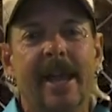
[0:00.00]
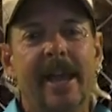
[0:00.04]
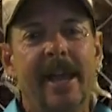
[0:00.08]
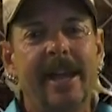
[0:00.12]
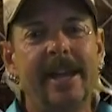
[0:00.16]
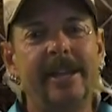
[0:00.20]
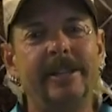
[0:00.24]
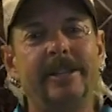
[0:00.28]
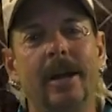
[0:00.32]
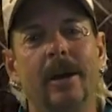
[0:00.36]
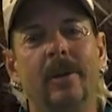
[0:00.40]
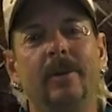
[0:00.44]

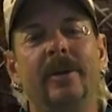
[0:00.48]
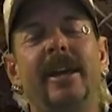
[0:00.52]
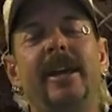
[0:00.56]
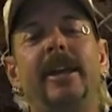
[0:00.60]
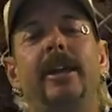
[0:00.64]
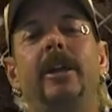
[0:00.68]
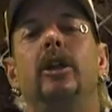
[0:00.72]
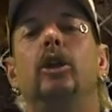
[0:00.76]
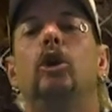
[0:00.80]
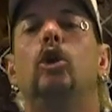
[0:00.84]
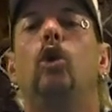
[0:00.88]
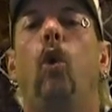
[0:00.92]
He
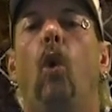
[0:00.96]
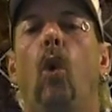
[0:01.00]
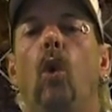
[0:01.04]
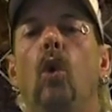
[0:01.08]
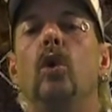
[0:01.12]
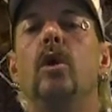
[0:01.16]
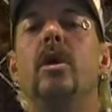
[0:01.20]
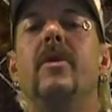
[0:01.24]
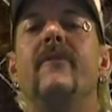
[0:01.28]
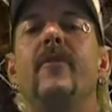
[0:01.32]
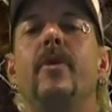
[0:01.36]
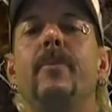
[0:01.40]
donated
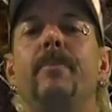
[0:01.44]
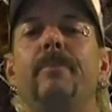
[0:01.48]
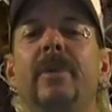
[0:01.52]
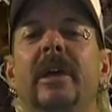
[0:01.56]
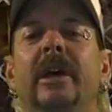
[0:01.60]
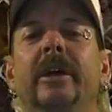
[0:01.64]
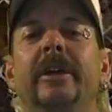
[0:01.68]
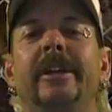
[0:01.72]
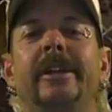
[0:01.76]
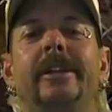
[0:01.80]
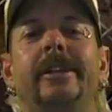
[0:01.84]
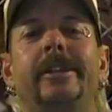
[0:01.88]

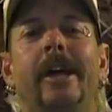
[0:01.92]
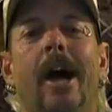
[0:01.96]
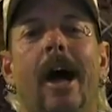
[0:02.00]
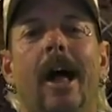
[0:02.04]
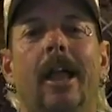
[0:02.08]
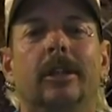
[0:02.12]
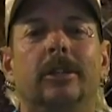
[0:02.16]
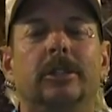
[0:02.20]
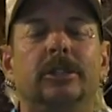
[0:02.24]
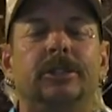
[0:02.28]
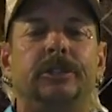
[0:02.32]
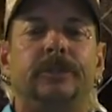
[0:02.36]

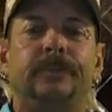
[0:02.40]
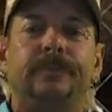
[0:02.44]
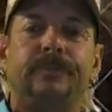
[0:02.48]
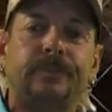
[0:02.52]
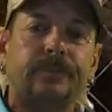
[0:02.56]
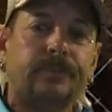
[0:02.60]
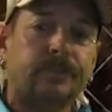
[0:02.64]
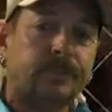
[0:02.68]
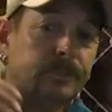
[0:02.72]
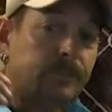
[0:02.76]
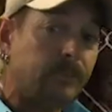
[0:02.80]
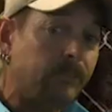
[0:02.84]
$250,000
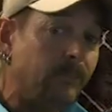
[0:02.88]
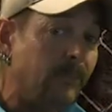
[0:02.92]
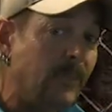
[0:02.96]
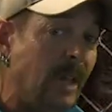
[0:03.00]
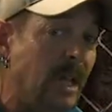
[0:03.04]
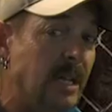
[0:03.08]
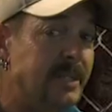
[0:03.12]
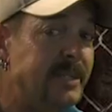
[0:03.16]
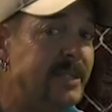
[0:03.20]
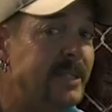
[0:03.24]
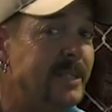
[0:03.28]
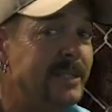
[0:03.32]

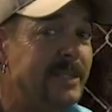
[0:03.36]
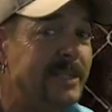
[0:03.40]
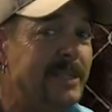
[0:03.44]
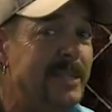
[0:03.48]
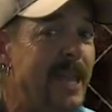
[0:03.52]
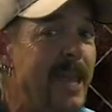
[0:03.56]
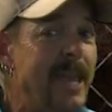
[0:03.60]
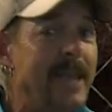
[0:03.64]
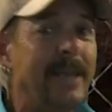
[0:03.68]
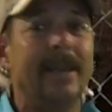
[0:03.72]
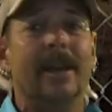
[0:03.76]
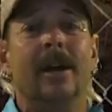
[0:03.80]
to
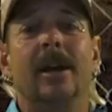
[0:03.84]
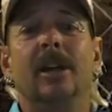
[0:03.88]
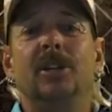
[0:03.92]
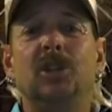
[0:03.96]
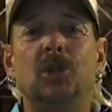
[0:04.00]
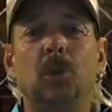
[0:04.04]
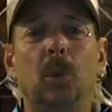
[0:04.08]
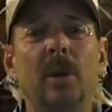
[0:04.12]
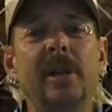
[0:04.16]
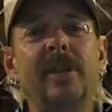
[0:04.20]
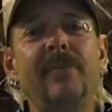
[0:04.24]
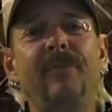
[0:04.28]
take
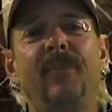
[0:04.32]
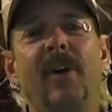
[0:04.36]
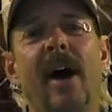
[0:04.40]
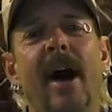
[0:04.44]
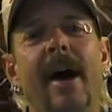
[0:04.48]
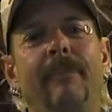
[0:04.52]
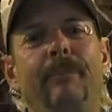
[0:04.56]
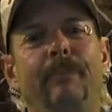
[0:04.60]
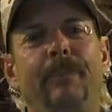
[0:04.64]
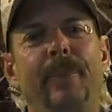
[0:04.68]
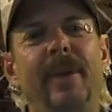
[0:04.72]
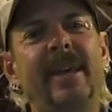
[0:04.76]

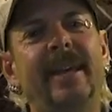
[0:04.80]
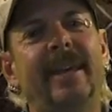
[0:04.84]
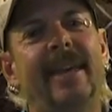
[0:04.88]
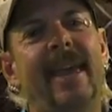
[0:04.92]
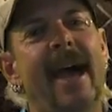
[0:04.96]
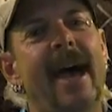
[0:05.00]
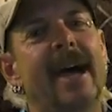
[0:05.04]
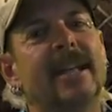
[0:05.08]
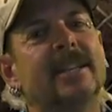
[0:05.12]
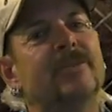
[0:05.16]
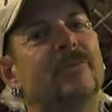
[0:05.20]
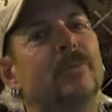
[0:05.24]
25 big
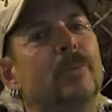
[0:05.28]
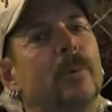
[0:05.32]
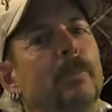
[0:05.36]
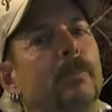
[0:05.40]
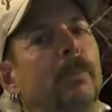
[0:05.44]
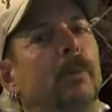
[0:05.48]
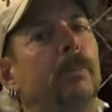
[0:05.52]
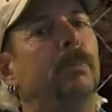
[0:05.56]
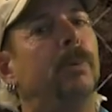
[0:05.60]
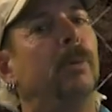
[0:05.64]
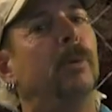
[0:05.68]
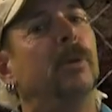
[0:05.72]
cats
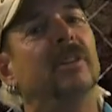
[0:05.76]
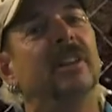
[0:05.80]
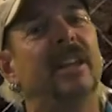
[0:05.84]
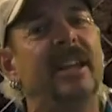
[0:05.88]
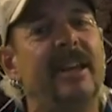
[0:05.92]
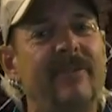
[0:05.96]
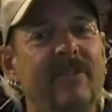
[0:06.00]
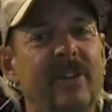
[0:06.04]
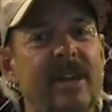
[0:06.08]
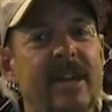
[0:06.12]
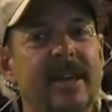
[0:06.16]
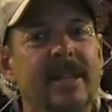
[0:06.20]
from a
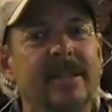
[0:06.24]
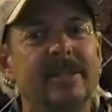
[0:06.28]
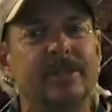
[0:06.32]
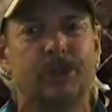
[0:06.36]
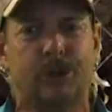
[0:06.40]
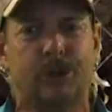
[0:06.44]
Bolivian